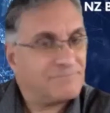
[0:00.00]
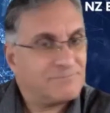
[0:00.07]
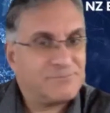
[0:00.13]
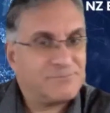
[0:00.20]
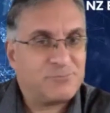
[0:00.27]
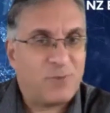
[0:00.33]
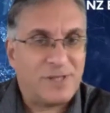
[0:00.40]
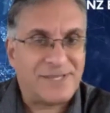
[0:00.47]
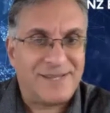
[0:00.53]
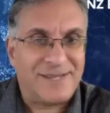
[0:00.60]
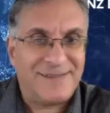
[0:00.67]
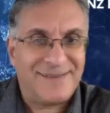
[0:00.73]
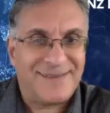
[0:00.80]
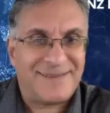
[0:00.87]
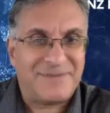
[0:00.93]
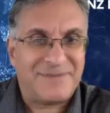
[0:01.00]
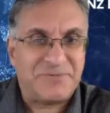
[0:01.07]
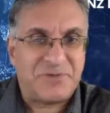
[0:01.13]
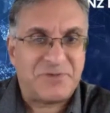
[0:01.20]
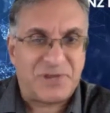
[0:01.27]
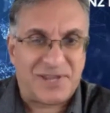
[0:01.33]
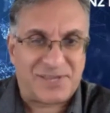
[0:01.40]
well done, and
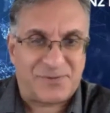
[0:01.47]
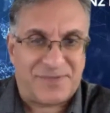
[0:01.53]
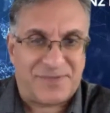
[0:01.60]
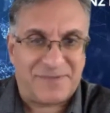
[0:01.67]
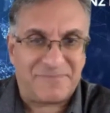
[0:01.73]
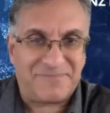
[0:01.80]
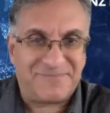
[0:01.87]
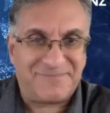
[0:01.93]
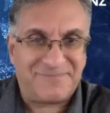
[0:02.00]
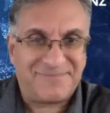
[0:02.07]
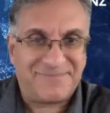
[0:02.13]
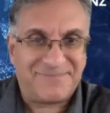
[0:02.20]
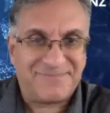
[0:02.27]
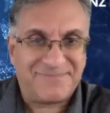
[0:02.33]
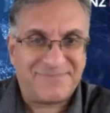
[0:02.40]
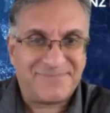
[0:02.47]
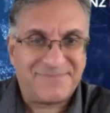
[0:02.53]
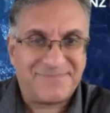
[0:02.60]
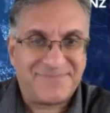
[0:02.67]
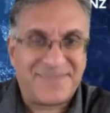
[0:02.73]
good luck with it. Very good.